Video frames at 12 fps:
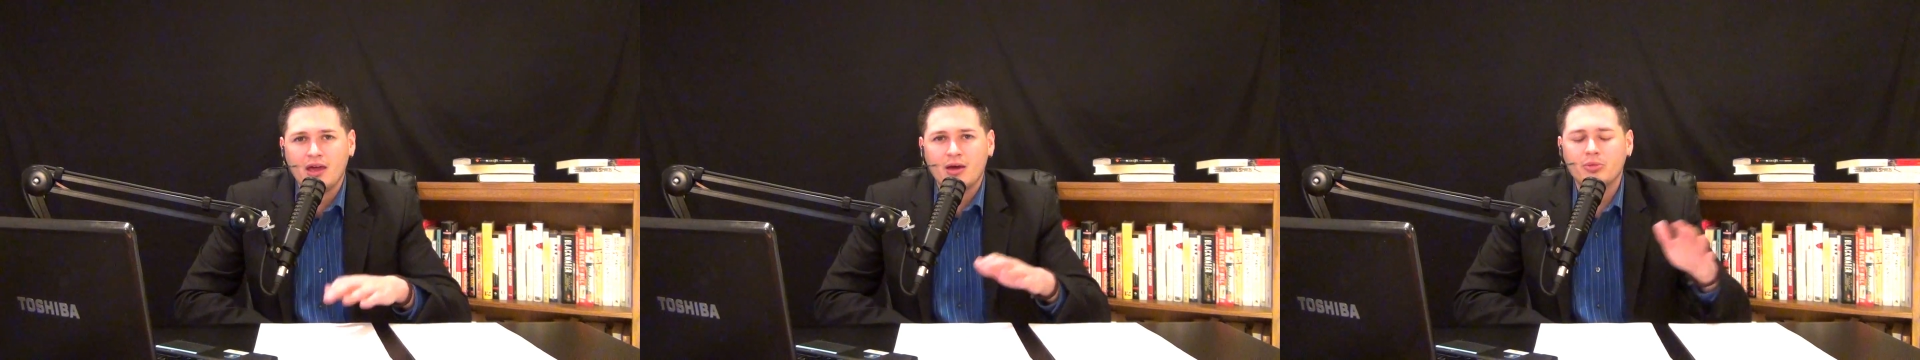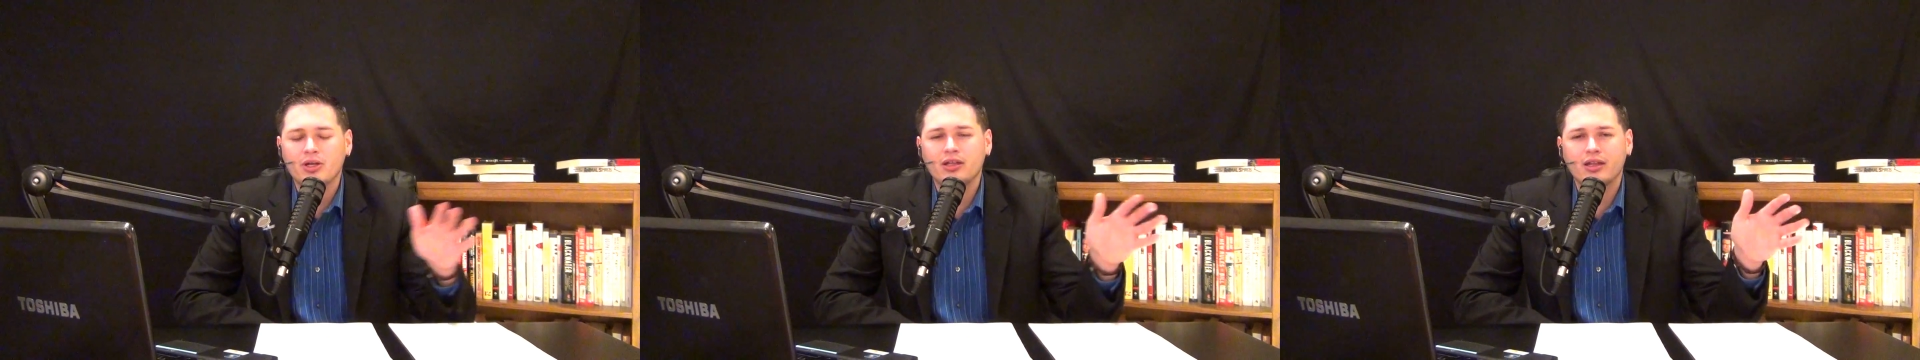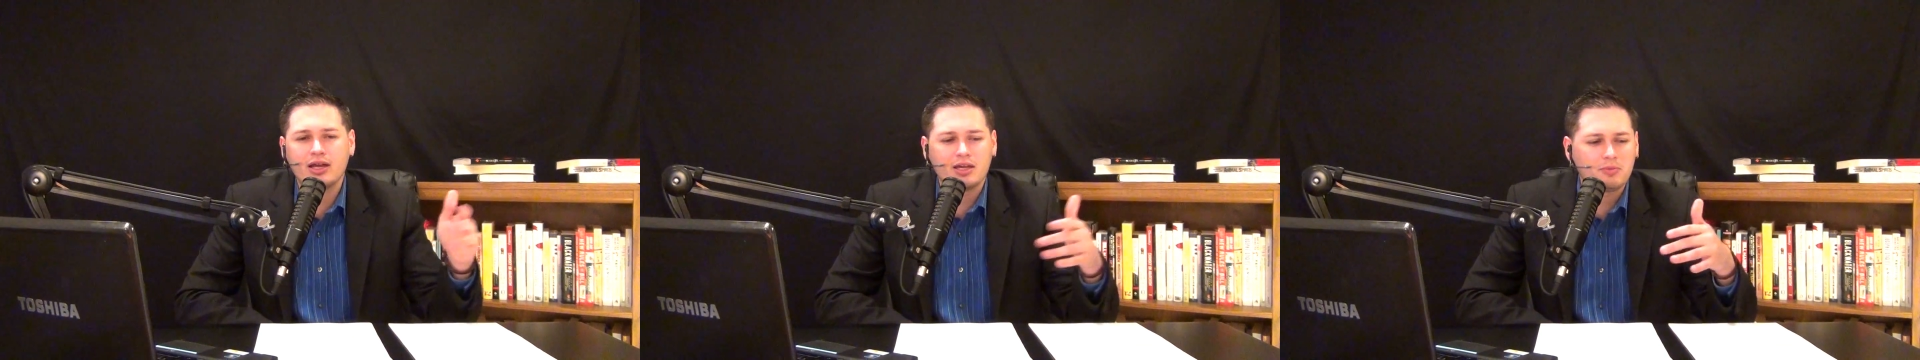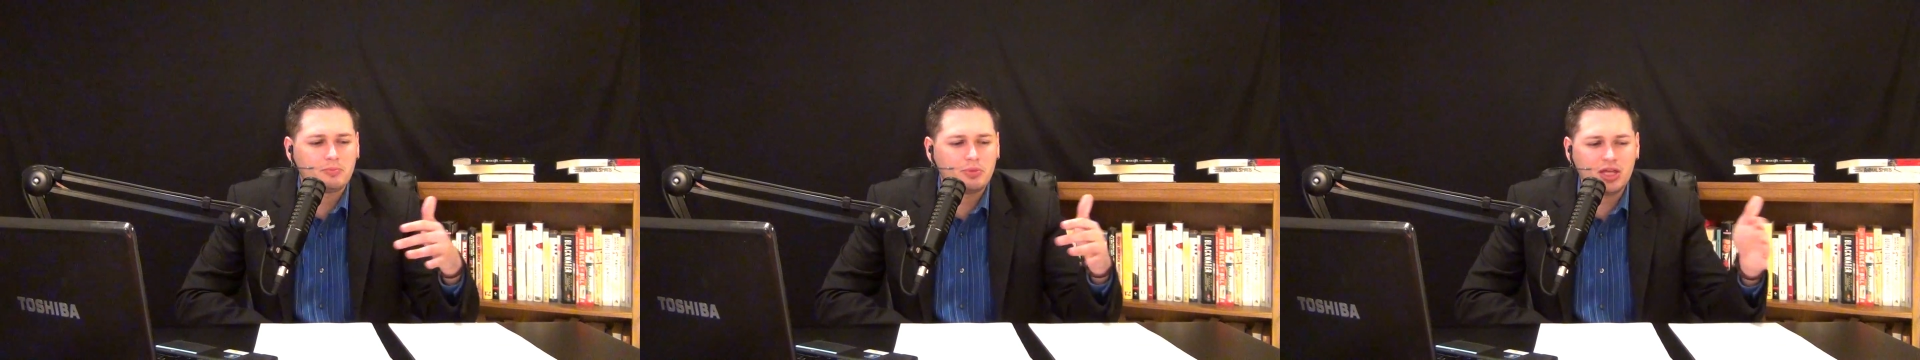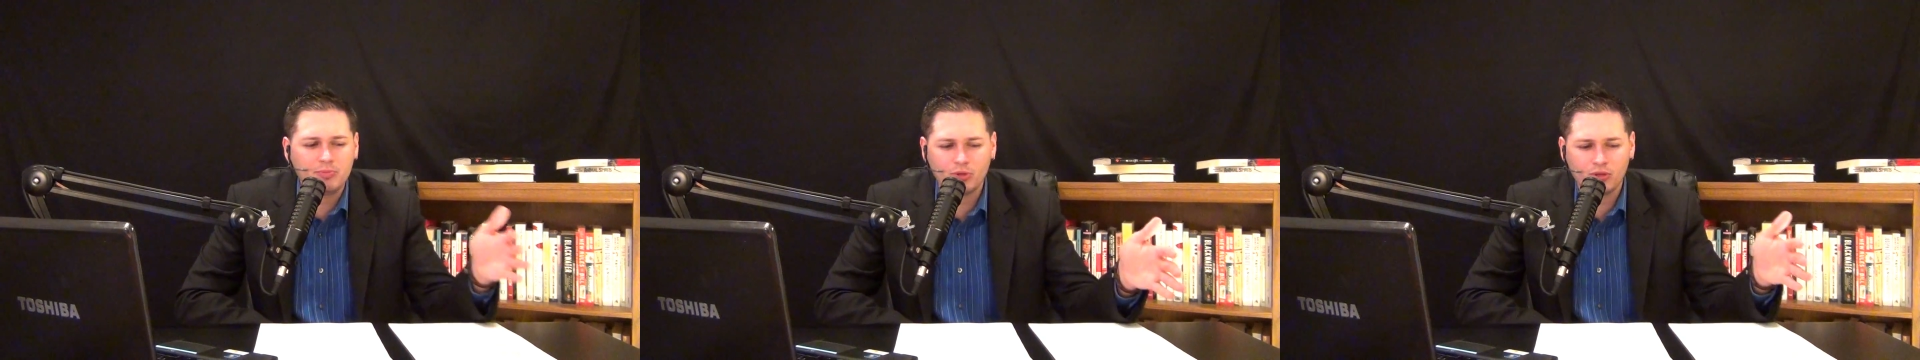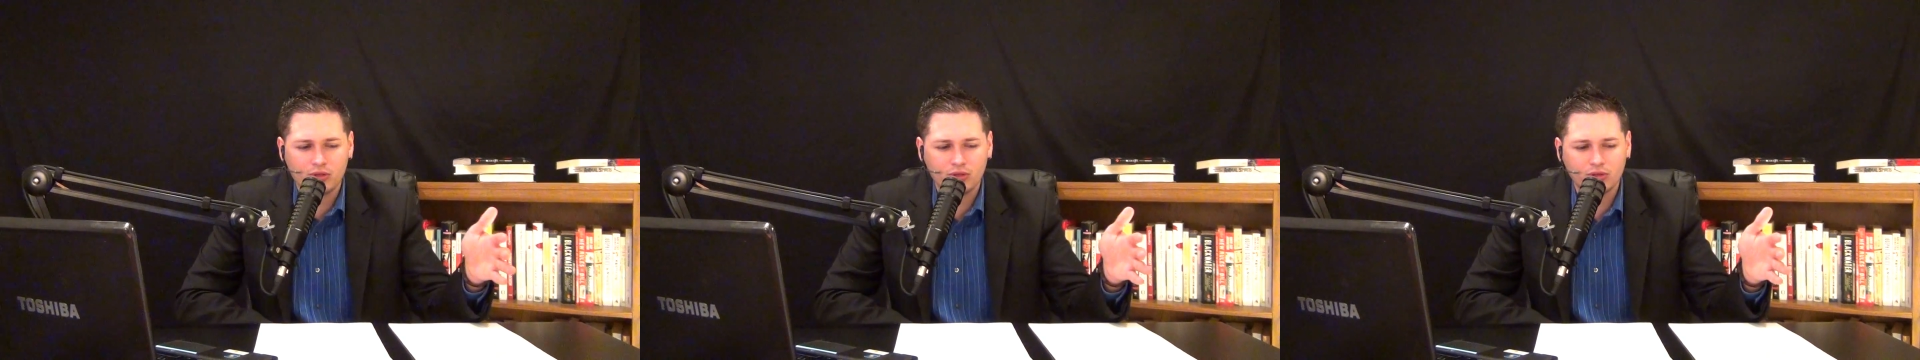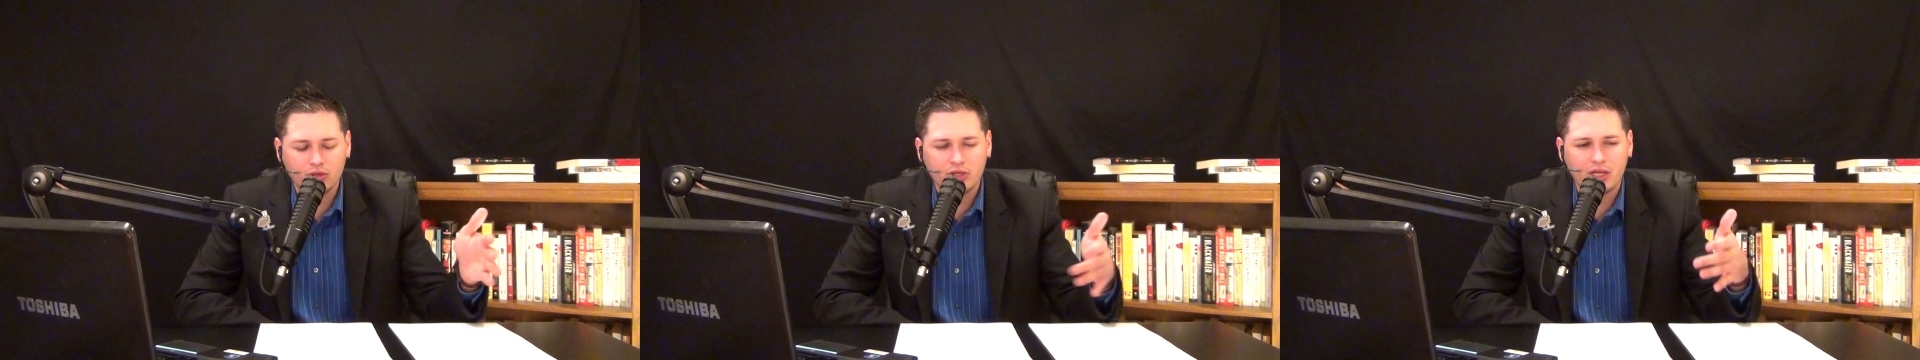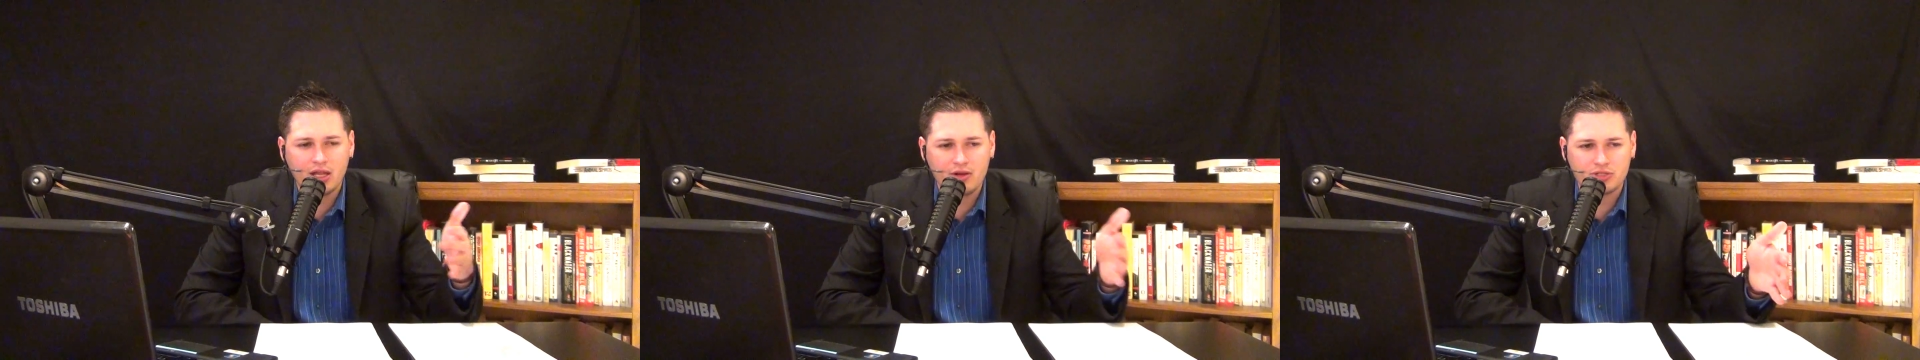But like people look
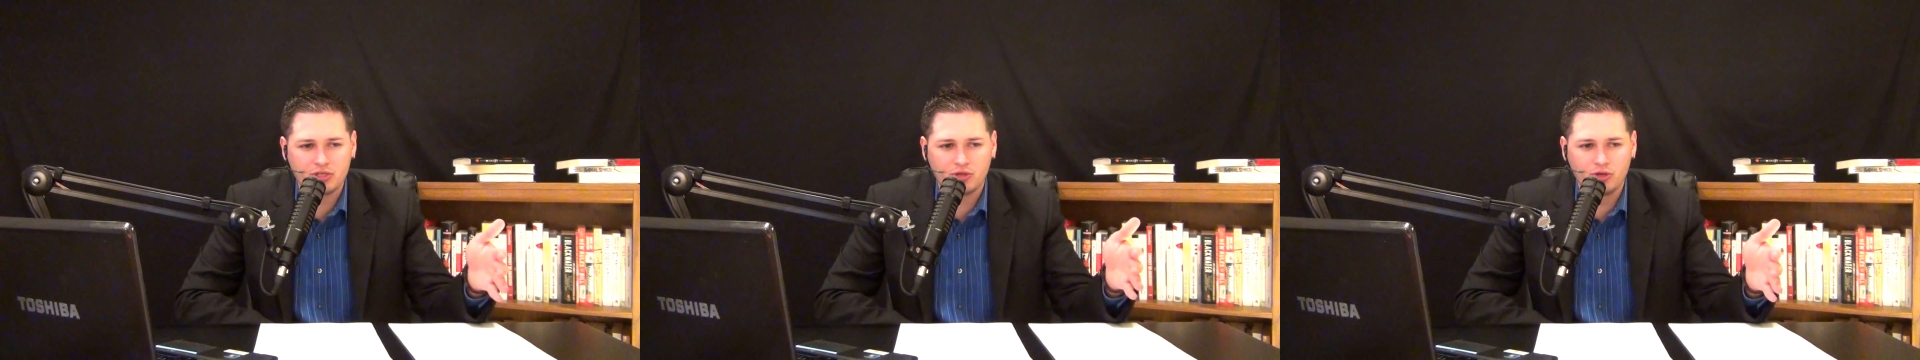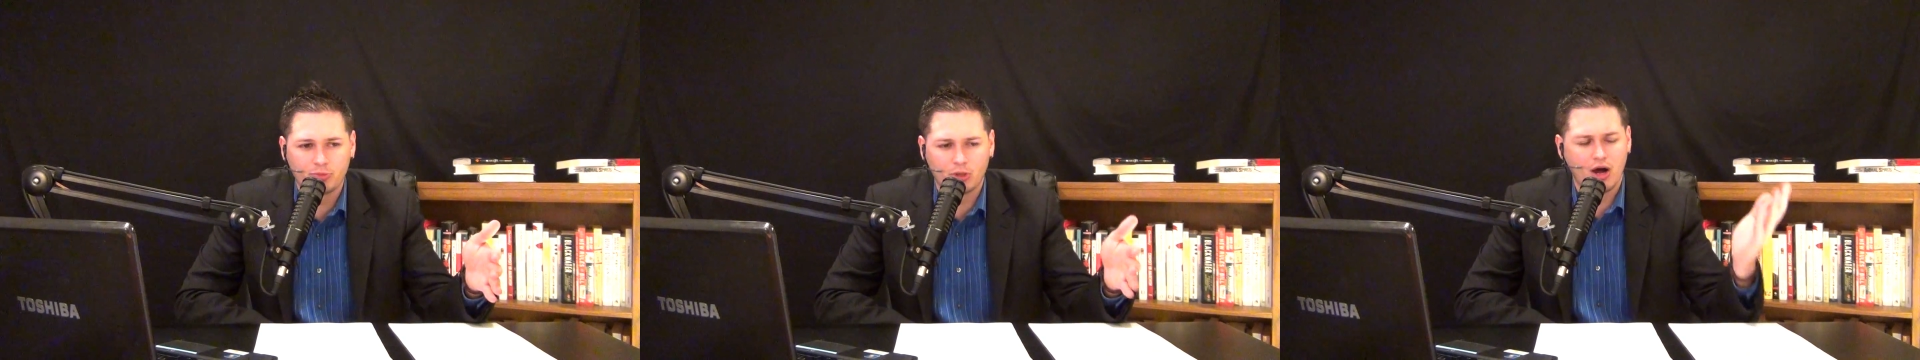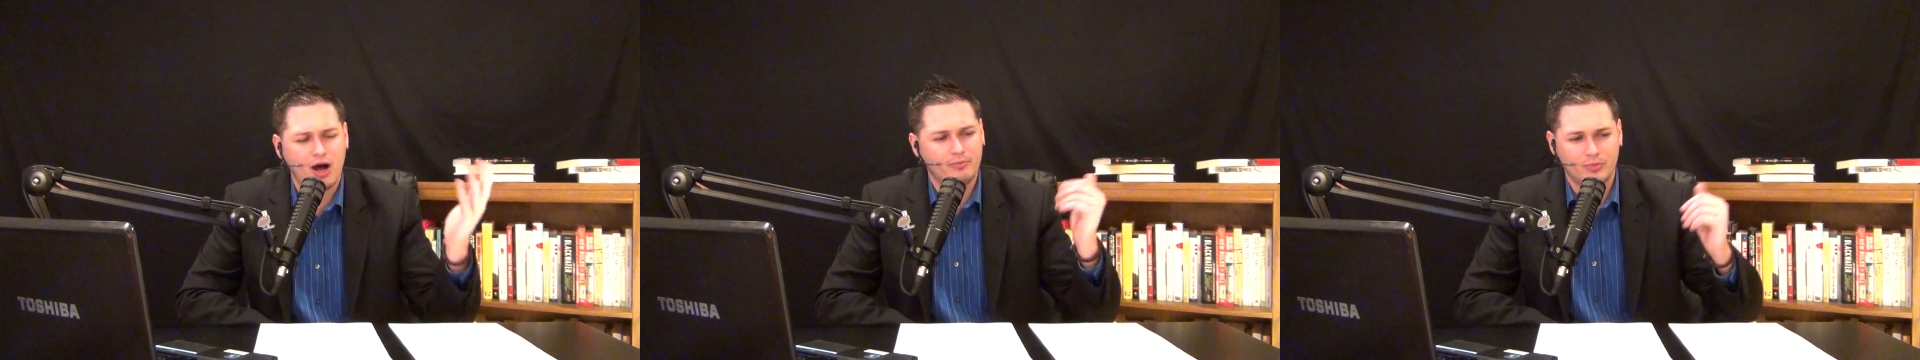at Anderson Cooper, oh,